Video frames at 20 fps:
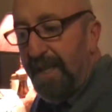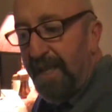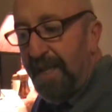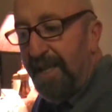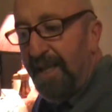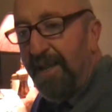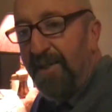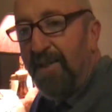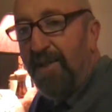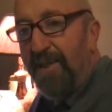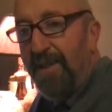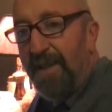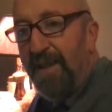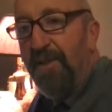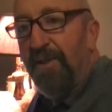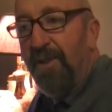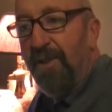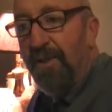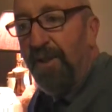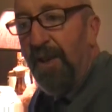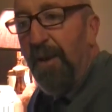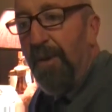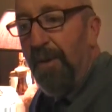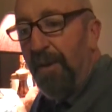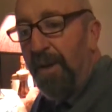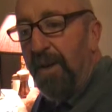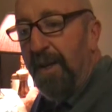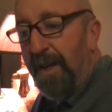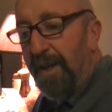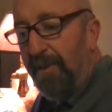That's
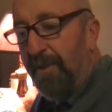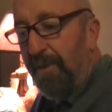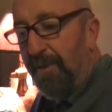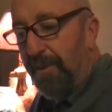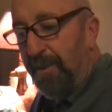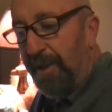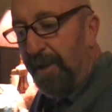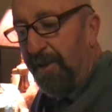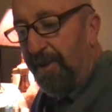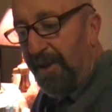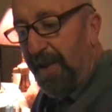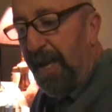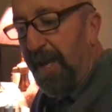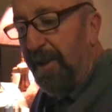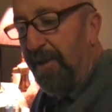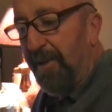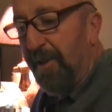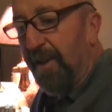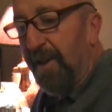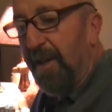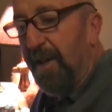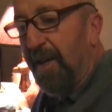cute. That's nice.